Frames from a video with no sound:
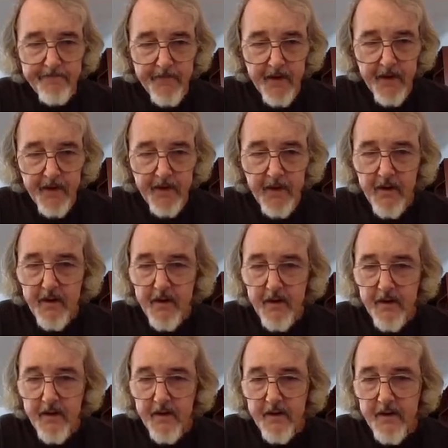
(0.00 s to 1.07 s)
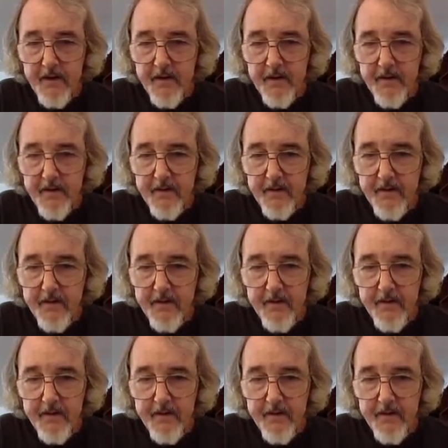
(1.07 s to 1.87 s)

[no speech]